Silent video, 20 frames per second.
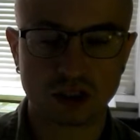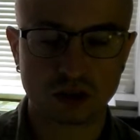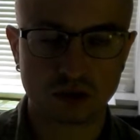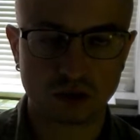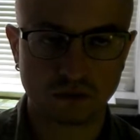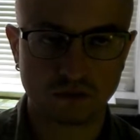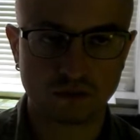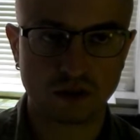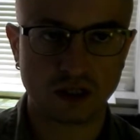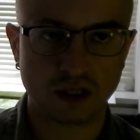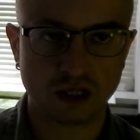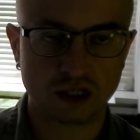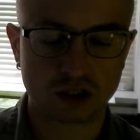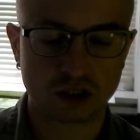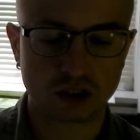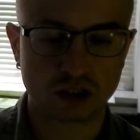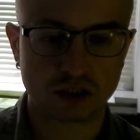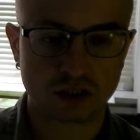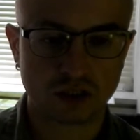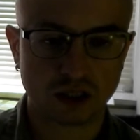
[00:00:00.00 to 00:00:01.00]
of the
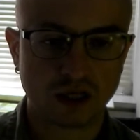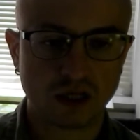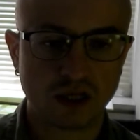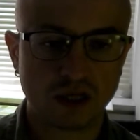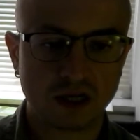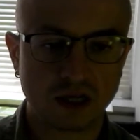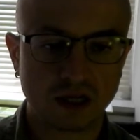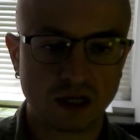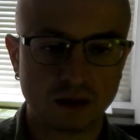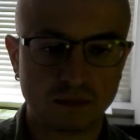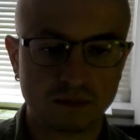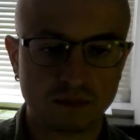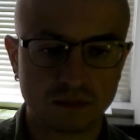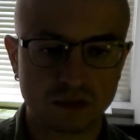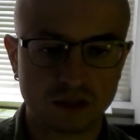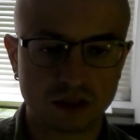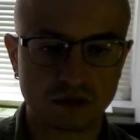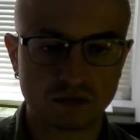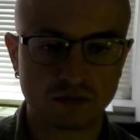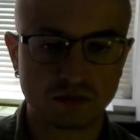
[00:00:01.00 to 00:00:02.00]
election
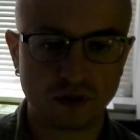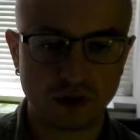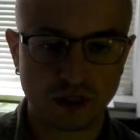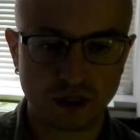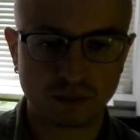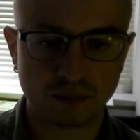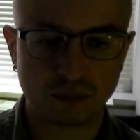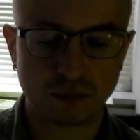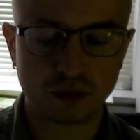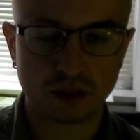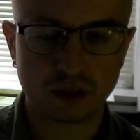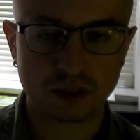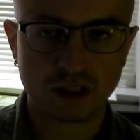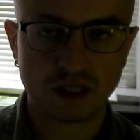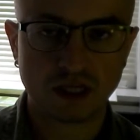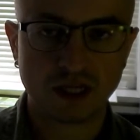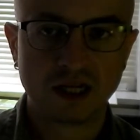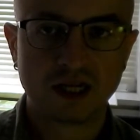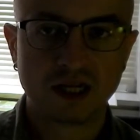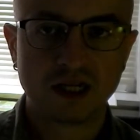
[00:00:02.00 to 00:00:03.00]
is very important.
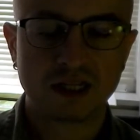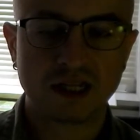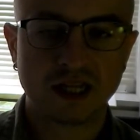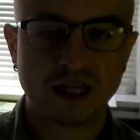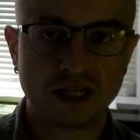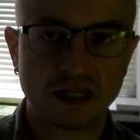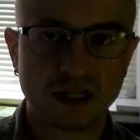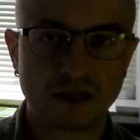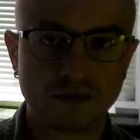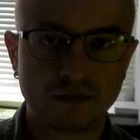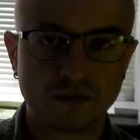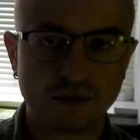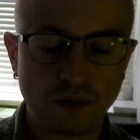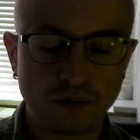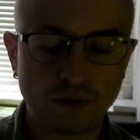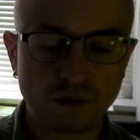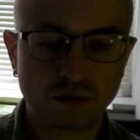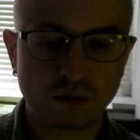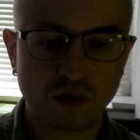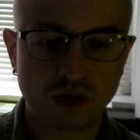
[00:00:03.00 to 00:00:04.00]
Then the
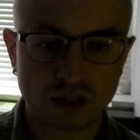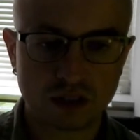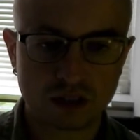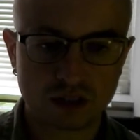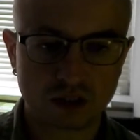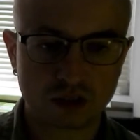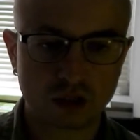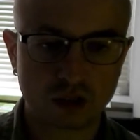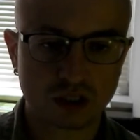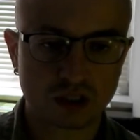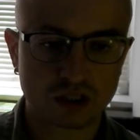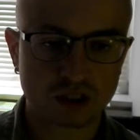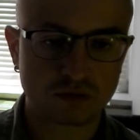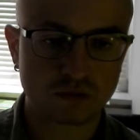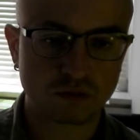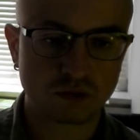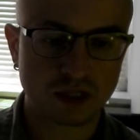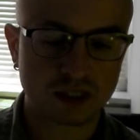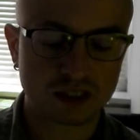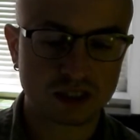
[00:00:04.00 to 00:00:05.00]
fifth one is struggles
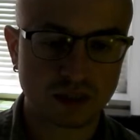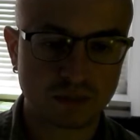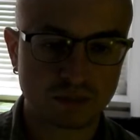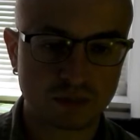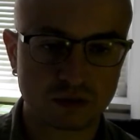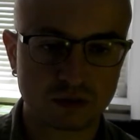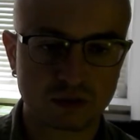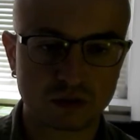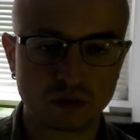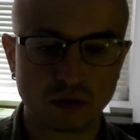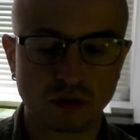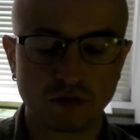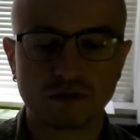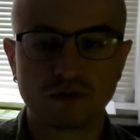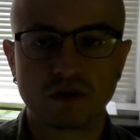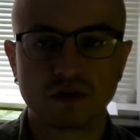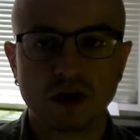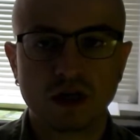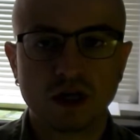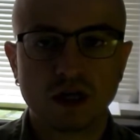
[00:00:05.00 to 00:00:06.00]
for acceptance of
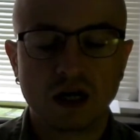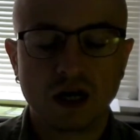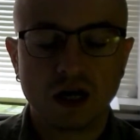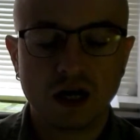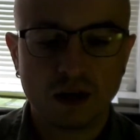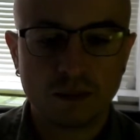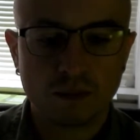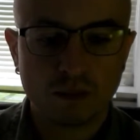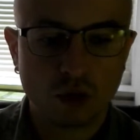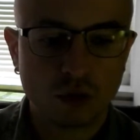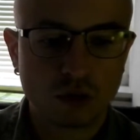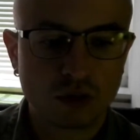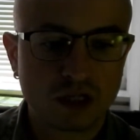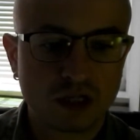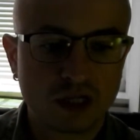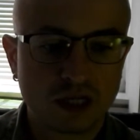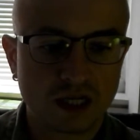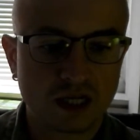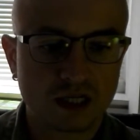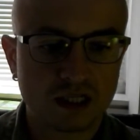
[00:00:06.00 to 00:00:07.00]

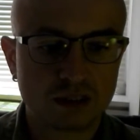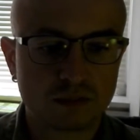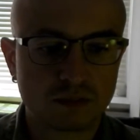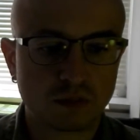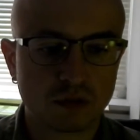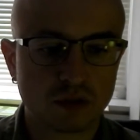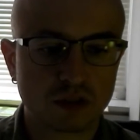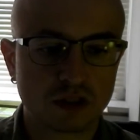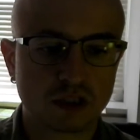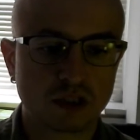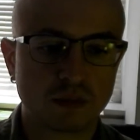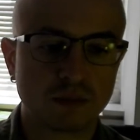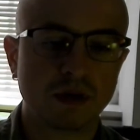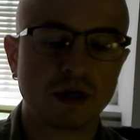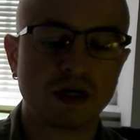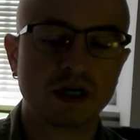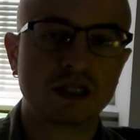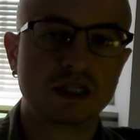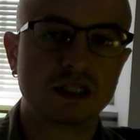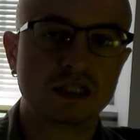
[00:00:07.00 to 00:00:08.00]
organized political
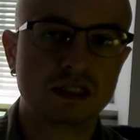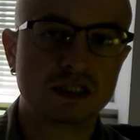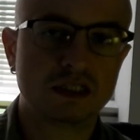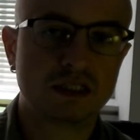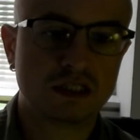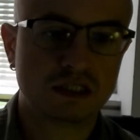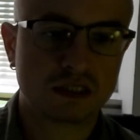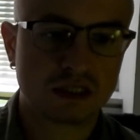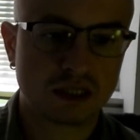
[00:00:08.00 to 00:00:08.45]
parties